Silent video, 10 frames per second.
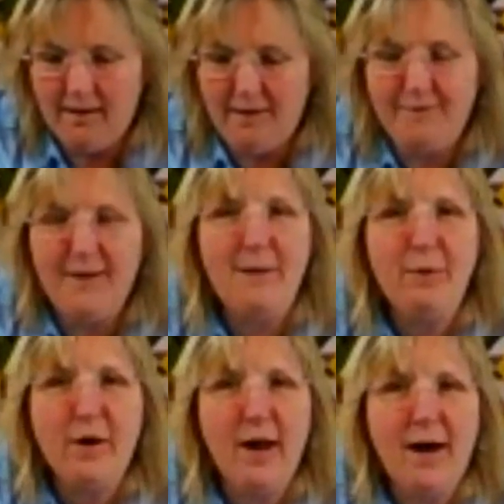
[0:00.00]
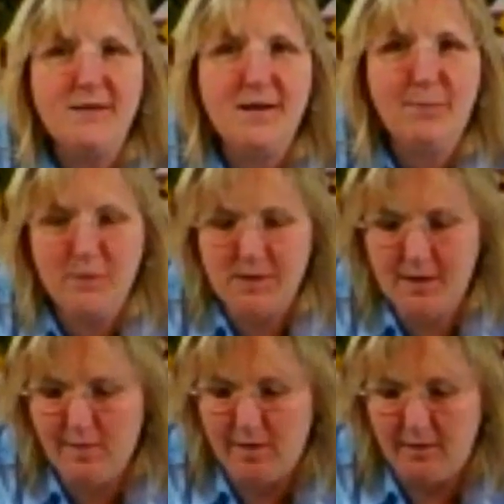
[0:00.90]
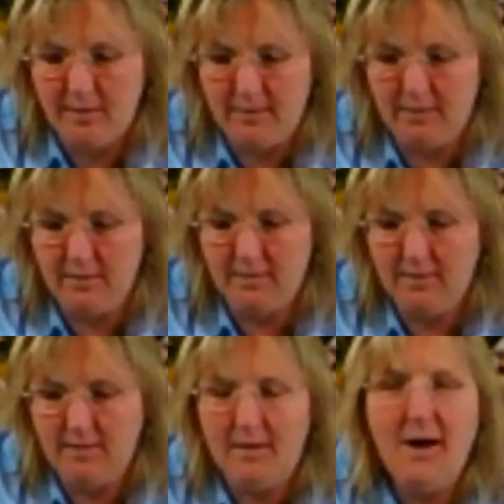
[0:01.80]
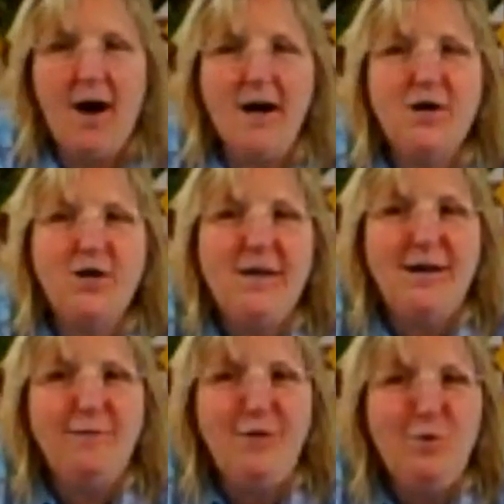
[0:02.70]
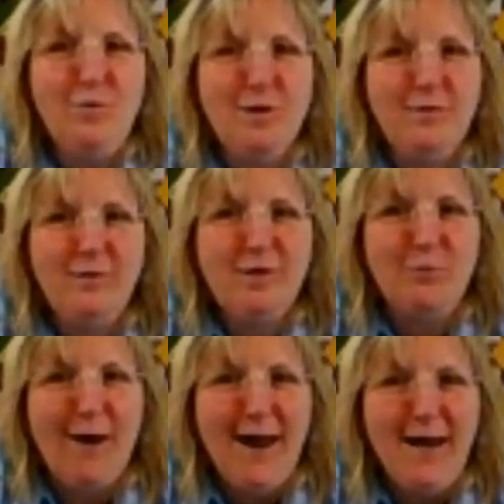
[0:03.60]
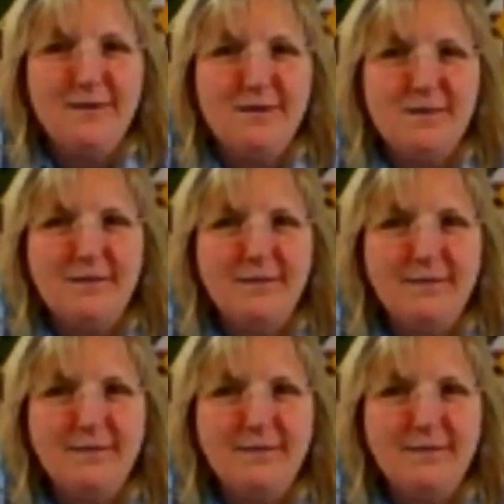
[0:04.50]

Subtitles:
a FiberCast episode? I could give you the reins.